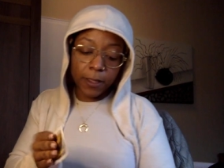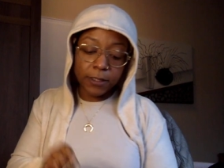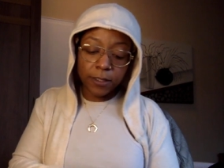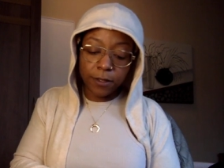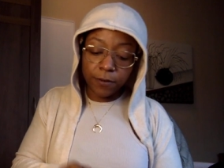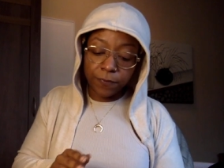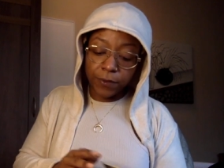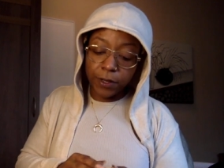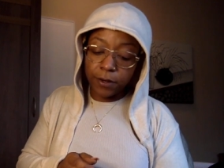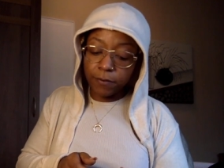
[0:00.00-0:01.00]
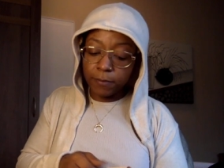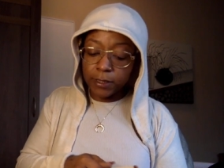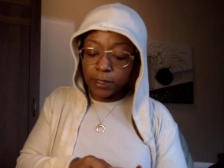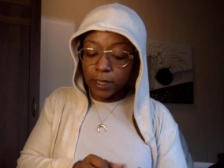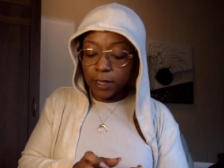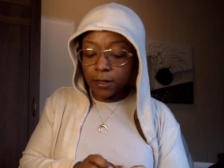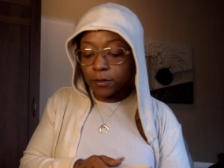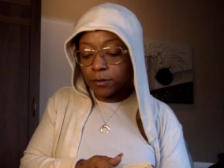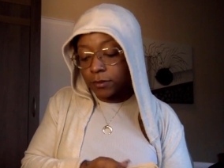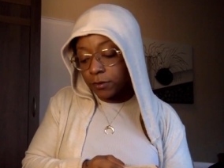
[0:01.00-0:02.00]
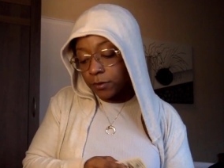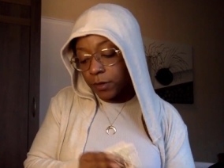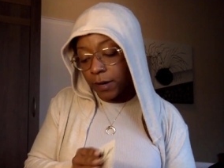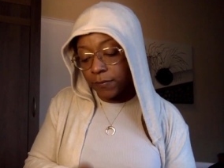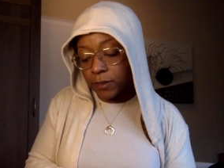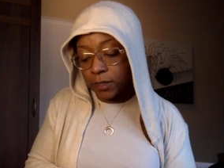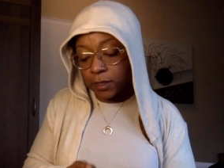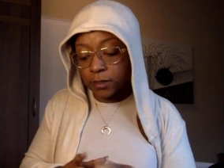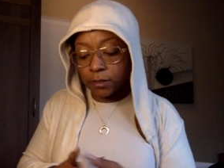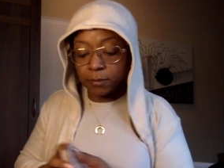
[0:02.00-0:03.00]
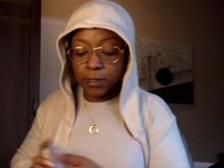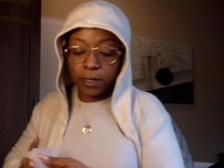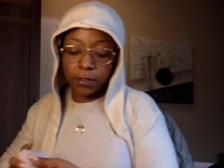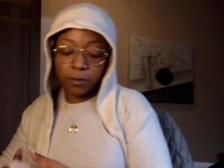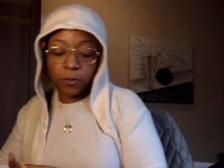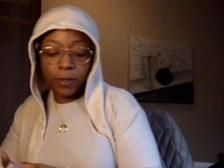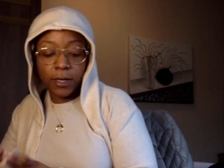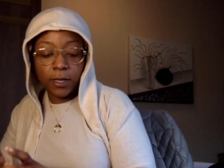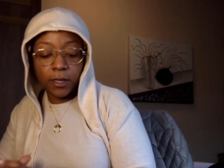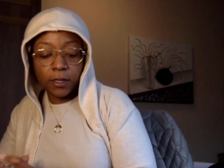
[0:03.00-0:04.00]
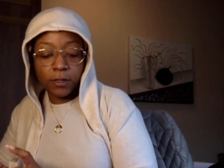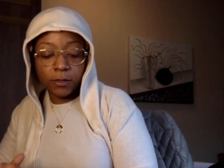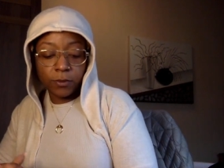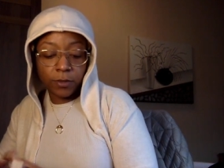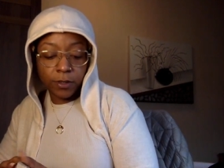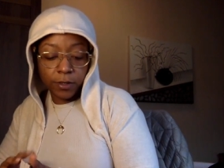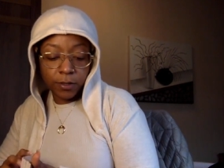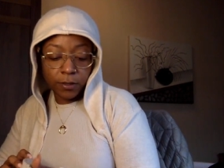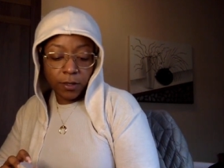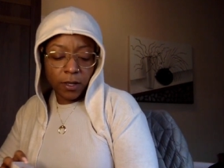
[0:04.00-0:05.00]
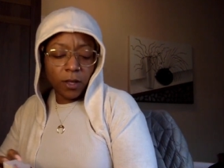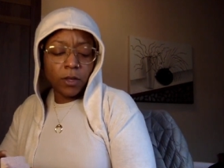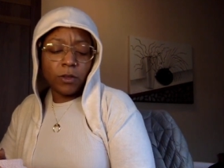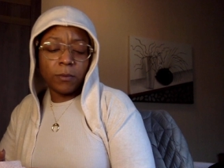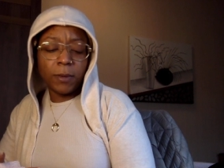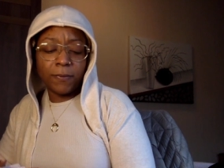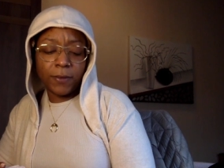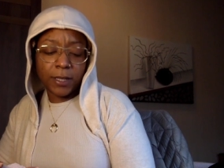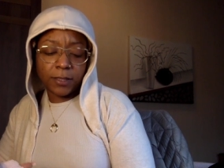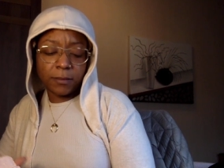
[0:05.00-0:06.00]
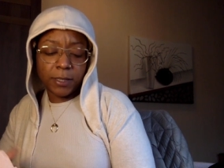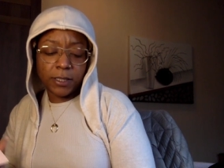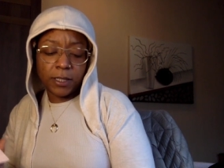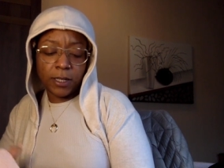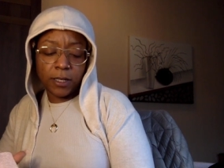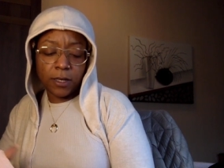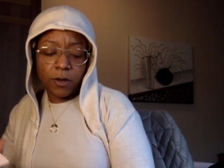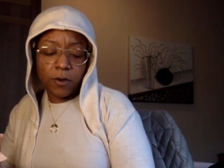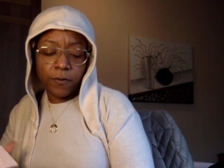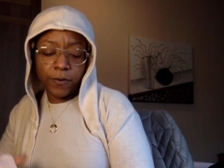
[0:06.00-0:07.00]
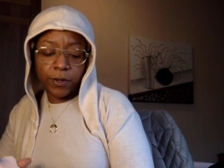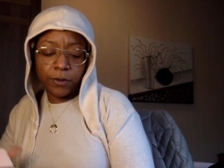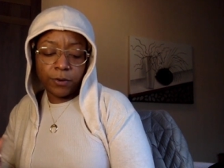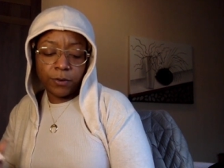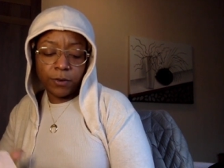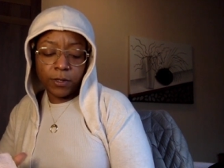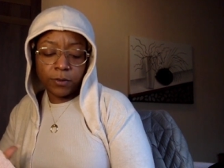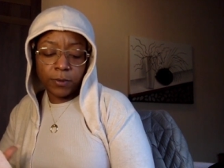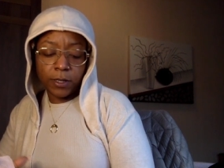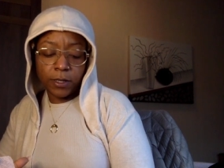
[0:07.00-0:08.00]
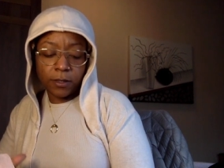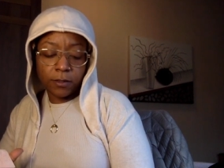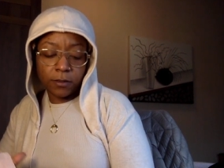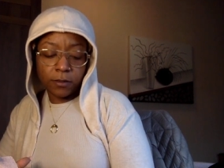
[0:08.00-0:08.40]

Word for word: Is there a fear of missing out or having to end some toxic ways? Or you may feel like somebody's getting over you as well.